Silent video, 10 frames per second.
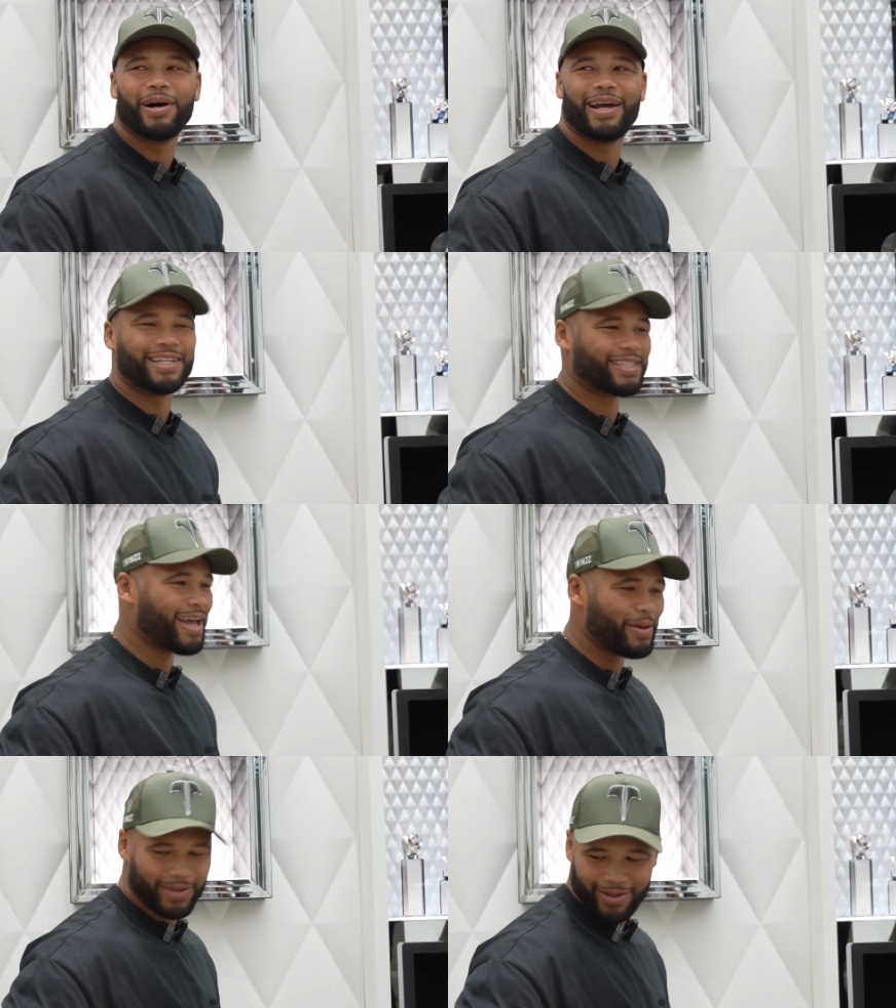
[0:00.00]
buy an
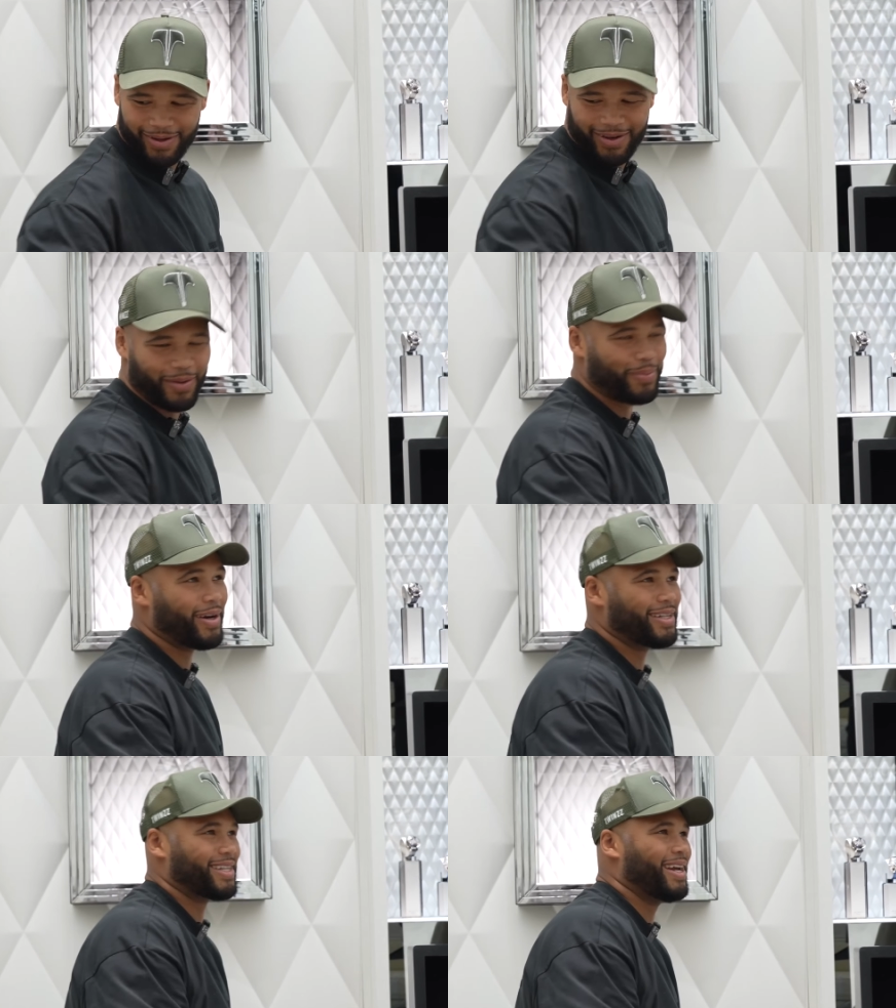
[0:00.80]
estate with it,
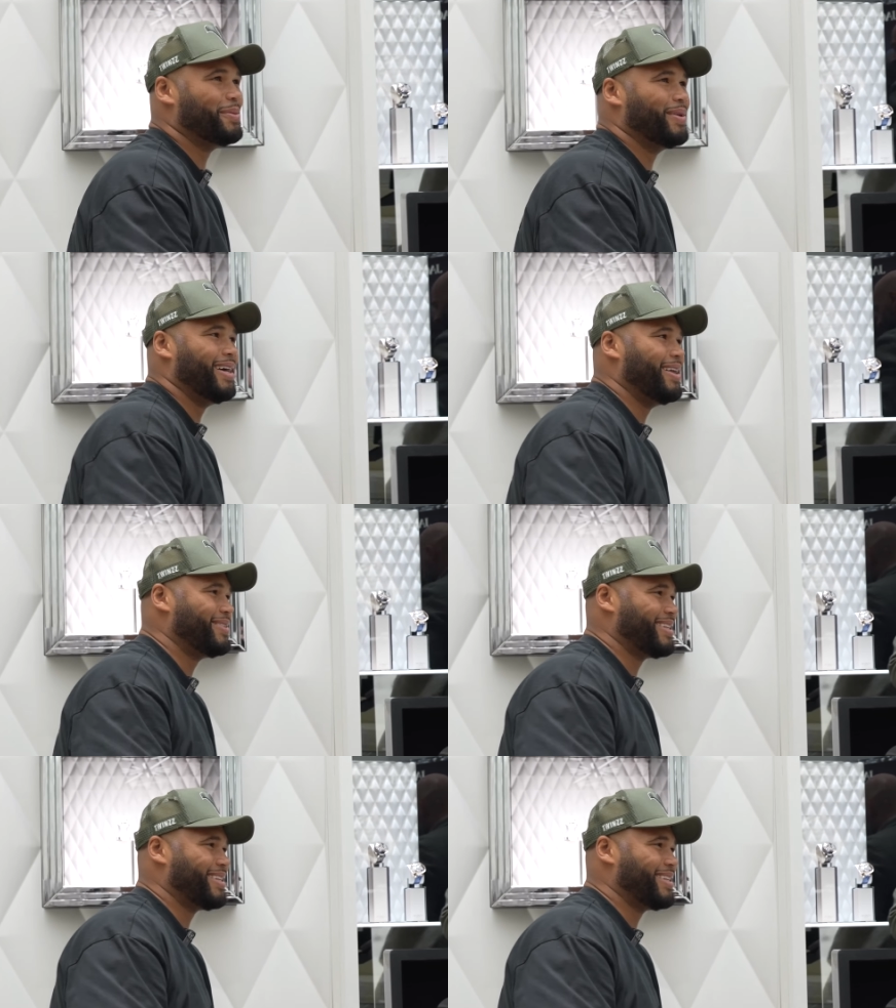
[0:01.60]
price it up, man. I'm